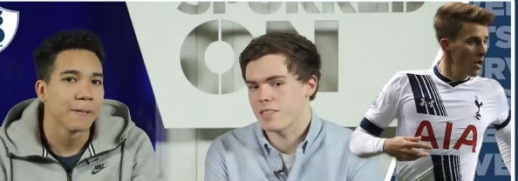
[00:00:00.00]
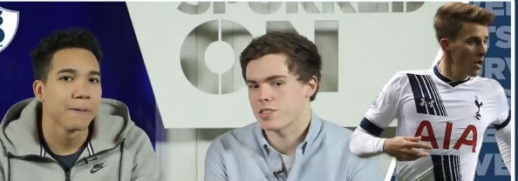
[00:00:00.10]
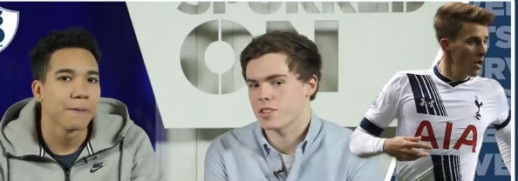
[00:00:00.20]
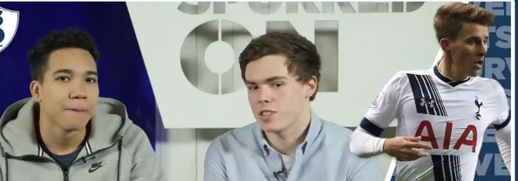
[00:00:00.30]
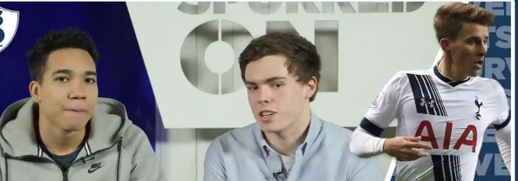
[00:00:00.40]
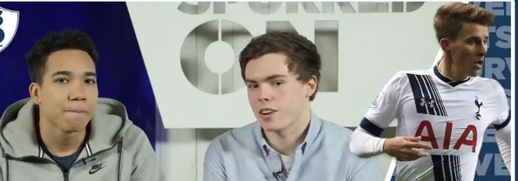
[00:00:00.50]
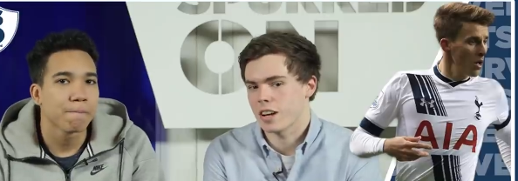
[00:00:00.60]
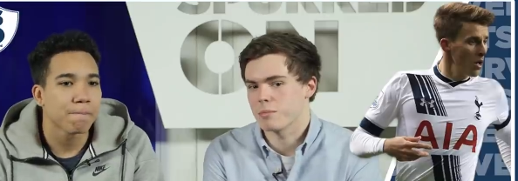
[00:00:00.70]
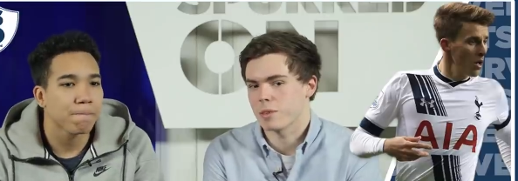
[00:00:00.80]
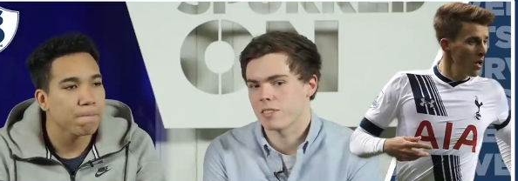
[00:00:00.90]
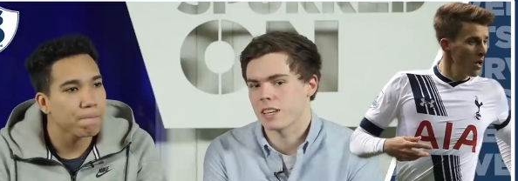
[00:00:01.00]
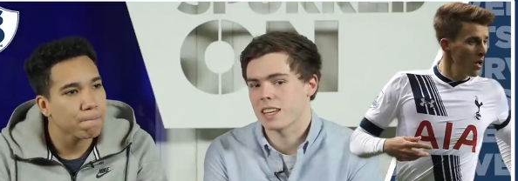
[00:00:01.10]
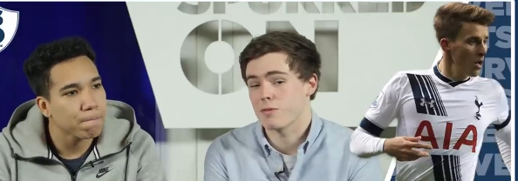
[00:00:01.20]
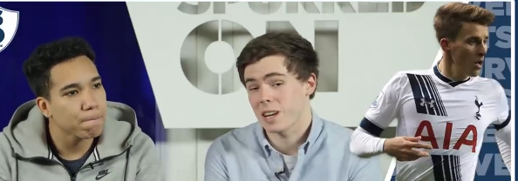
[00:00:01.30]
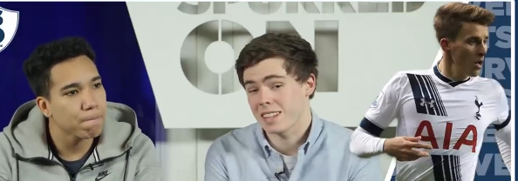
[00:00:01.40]
Speaker 1: Everton, you can't help but
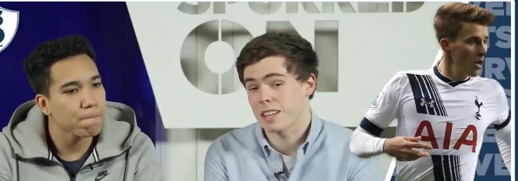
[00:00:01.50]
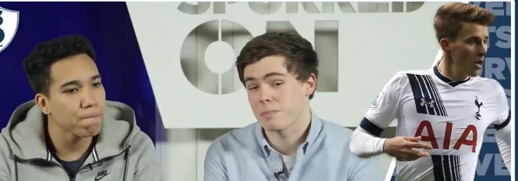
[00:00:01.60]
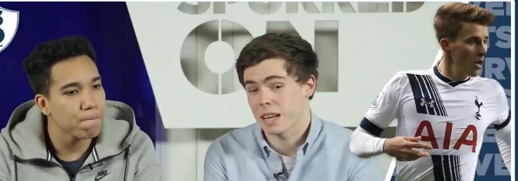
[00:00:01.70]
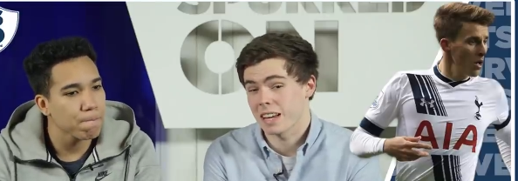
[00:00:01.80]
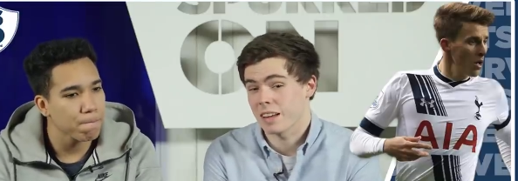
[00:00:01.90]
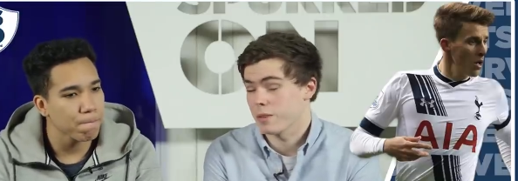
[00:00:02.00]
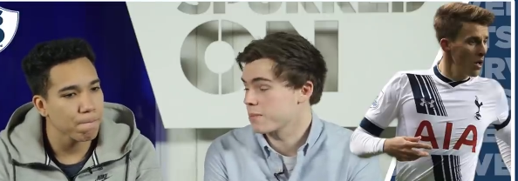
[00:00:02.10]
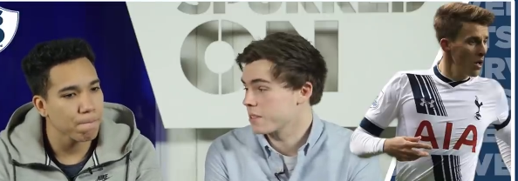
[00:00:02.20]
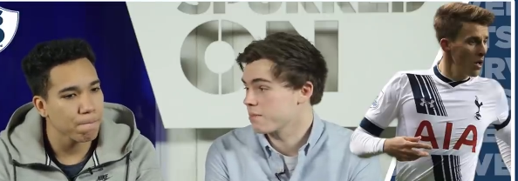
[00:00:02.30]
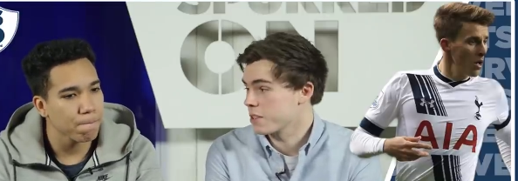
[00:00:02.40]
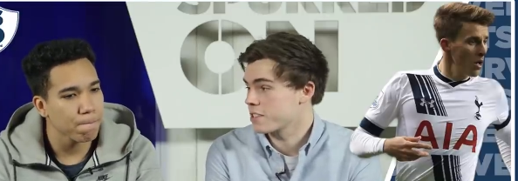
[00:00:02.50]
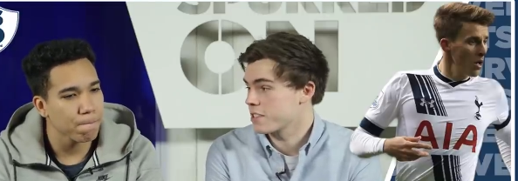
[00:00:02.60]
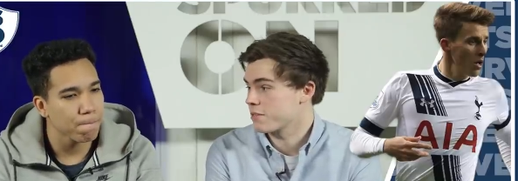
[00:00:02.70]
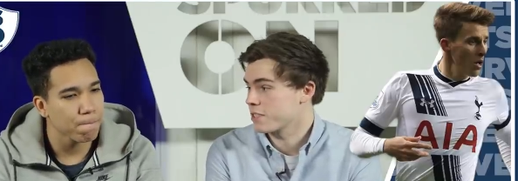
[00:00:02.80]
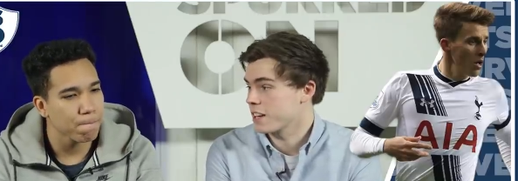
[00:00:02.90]
think if we had Dembele, that would have been a much
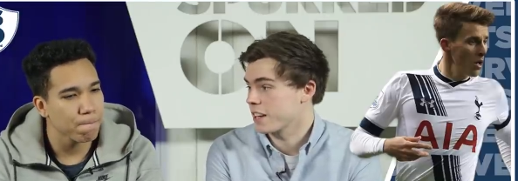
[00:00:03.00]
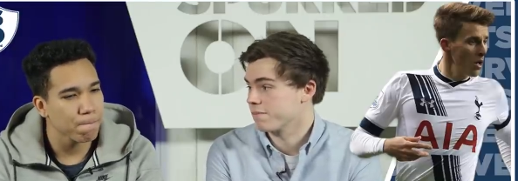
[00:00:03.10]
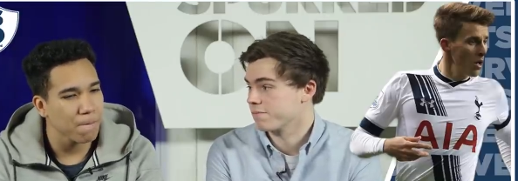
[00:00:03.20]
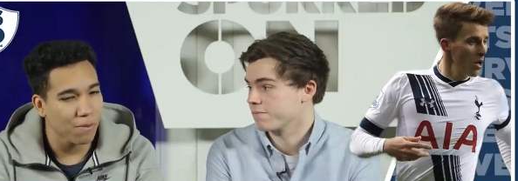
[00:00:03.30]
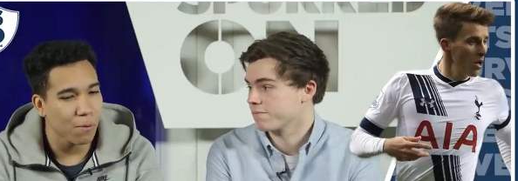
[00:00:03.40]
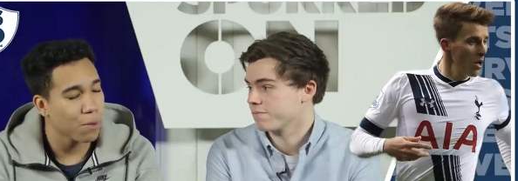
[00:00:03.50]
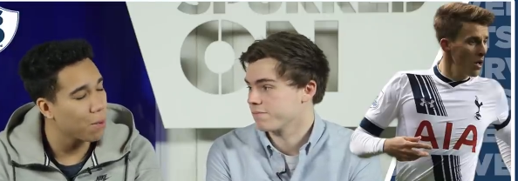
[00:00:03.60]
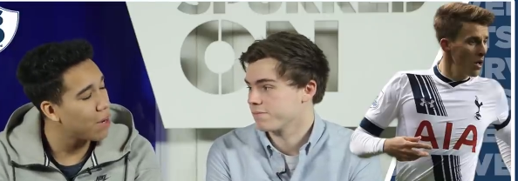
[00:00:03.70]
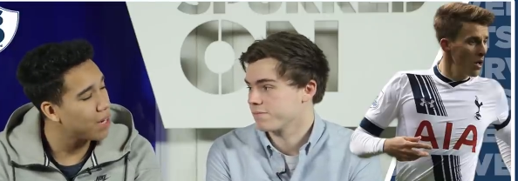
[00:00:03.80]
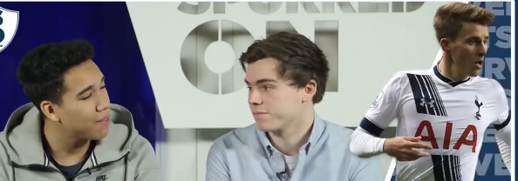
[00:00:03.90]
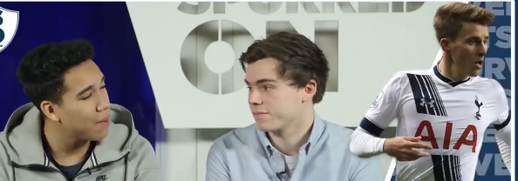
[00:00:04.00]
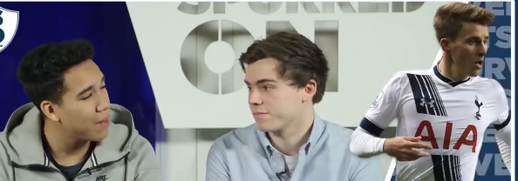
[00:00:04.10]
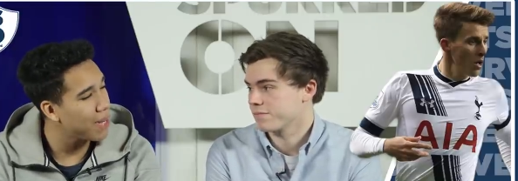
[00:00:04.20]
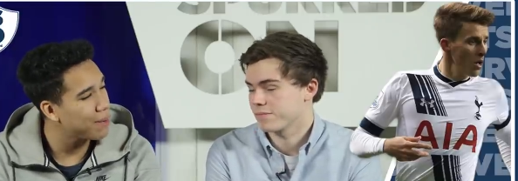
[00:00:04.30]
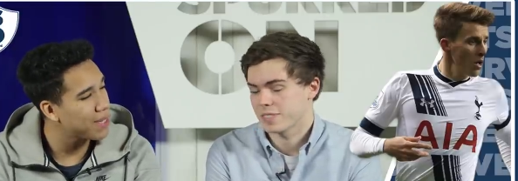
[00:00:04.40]
different game. I
Speaker 2: think we would have won if
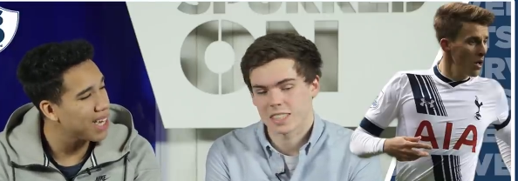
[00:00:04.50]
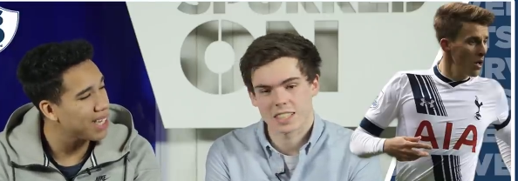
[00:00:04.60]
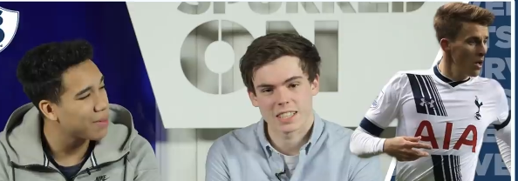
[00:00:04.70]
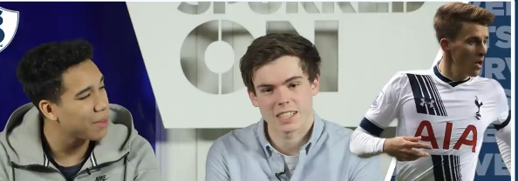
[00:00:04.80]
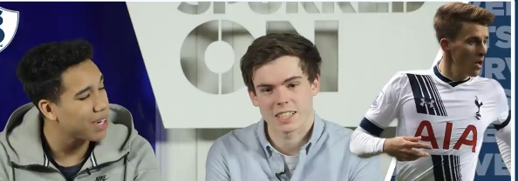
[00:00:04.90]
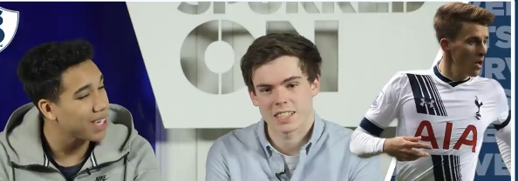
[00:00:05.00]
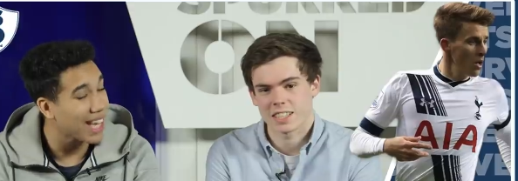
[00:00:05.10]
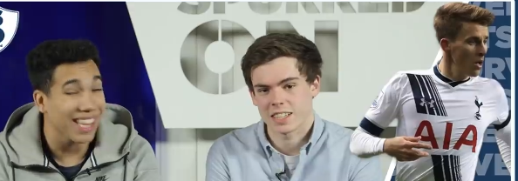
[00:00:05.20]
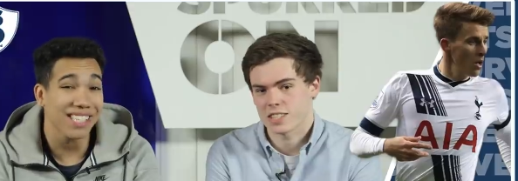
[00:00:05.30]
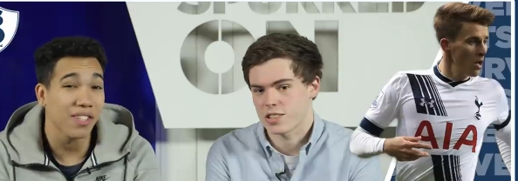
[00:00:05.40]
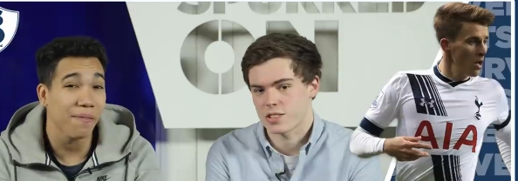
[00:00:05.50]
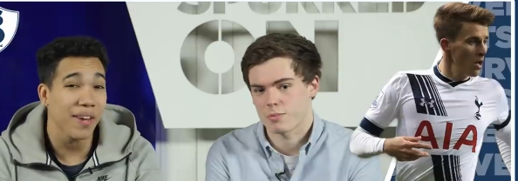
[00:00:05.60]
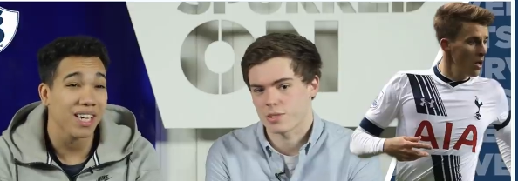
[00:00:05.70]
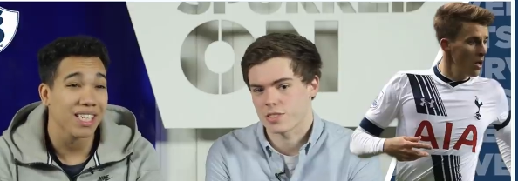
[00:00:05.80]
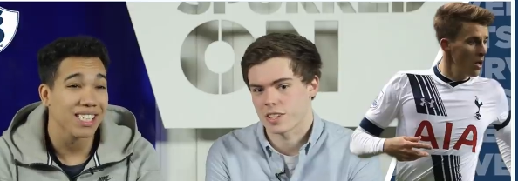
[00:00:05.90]
Dembele was there, to be honest. And that's the
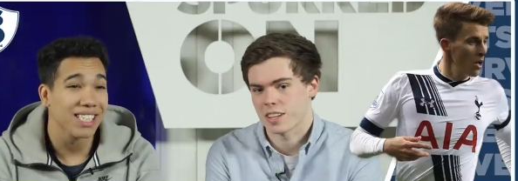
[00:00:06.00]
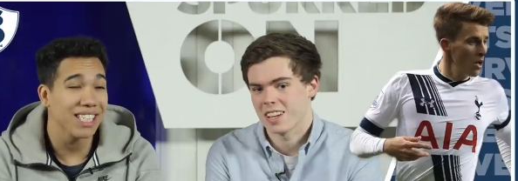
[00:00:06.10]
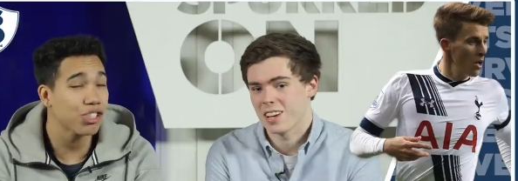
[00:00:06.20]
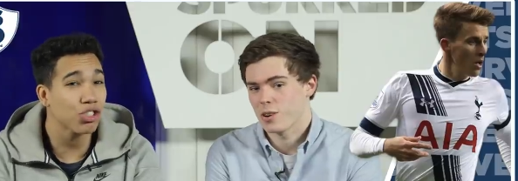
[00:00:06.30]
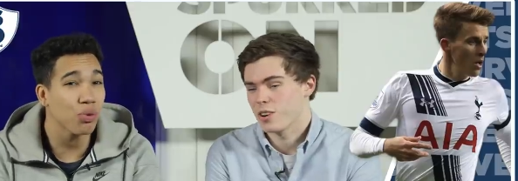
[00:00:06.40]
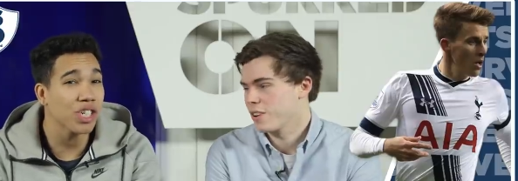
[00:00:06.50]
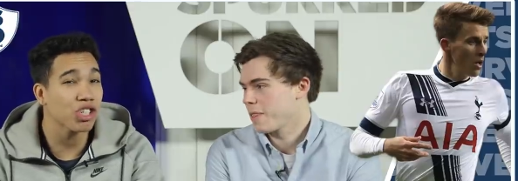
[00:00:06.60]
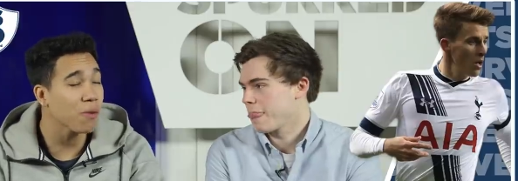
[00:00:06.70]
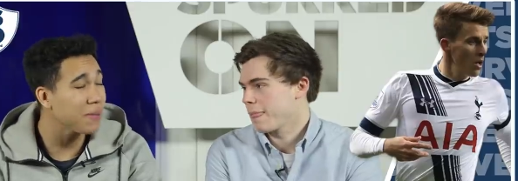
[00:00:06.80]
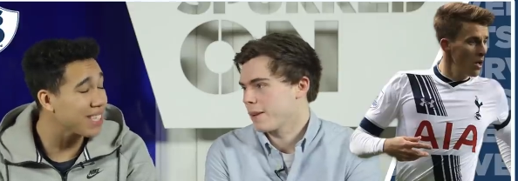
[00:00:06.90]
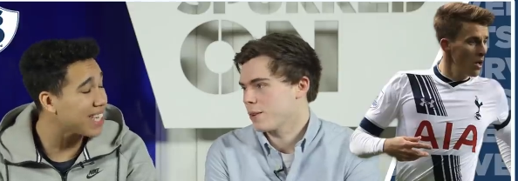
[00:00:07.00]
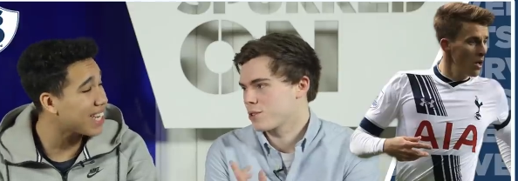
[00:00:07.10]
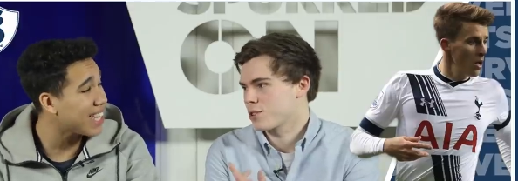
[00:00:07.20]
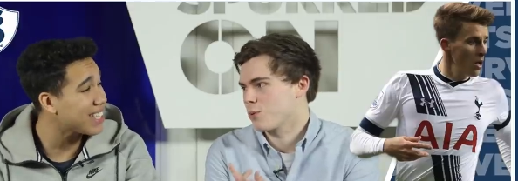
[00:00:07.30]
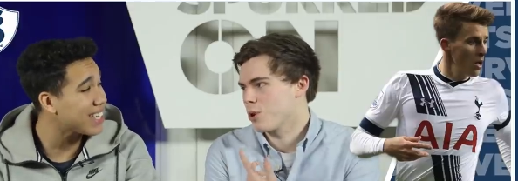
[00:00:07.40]
thing. He's just doing a job, isn't he? At
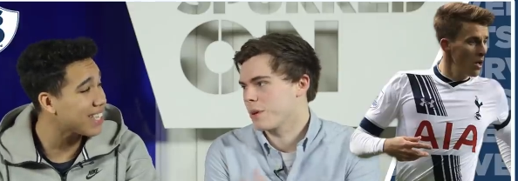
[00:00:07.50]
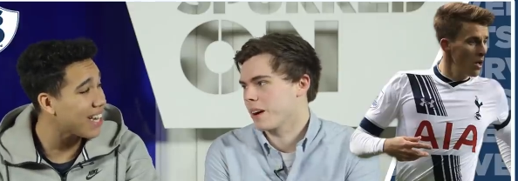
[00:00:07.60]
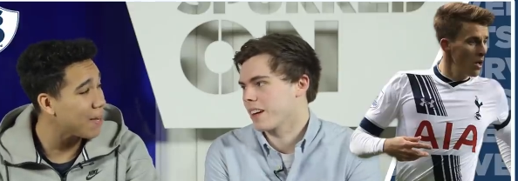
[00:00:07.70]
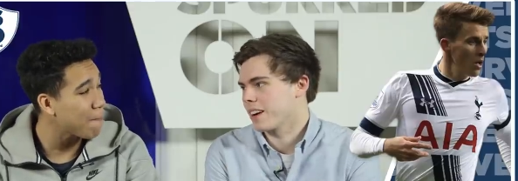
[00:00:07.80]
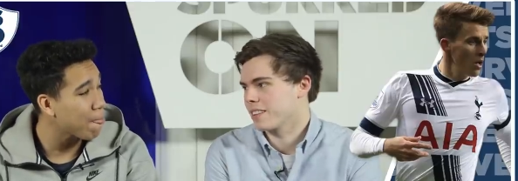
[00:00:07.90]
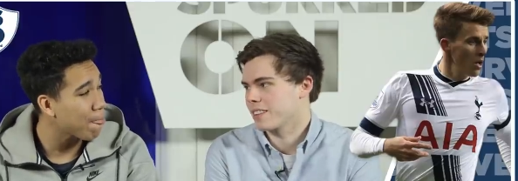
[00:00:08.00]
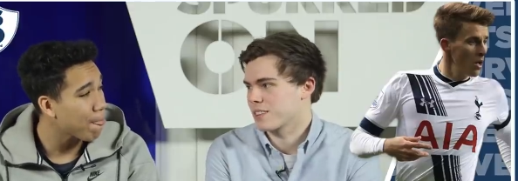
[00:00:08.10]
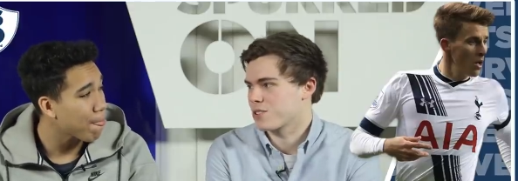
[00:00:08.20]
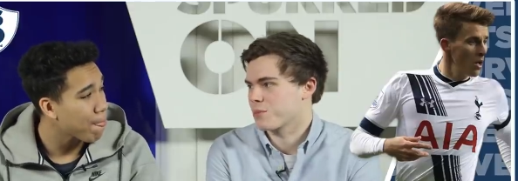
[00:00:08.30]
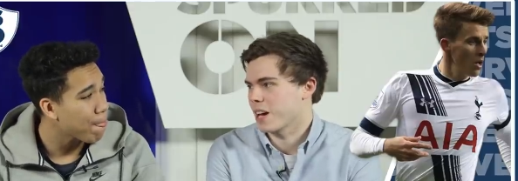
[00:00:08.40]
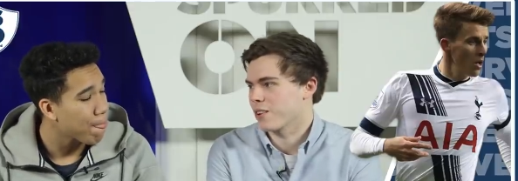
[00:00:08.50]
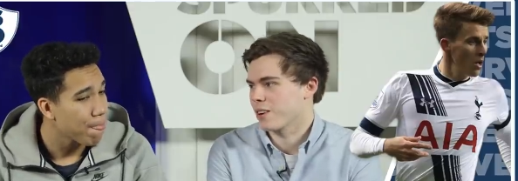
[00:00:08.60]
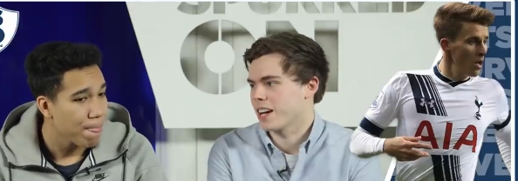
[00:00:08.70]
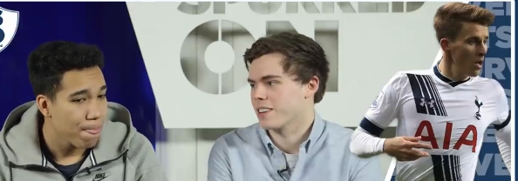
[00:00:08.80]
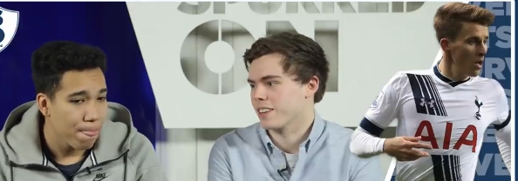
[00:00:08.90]
the end of the day. What
Speaker 1: about that, Tom Carroll
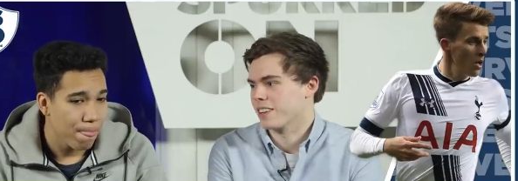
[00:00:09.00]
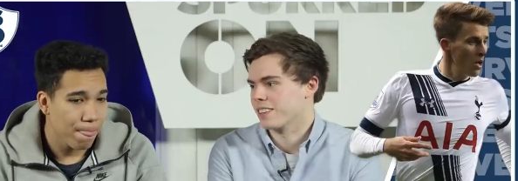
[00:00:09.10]
header?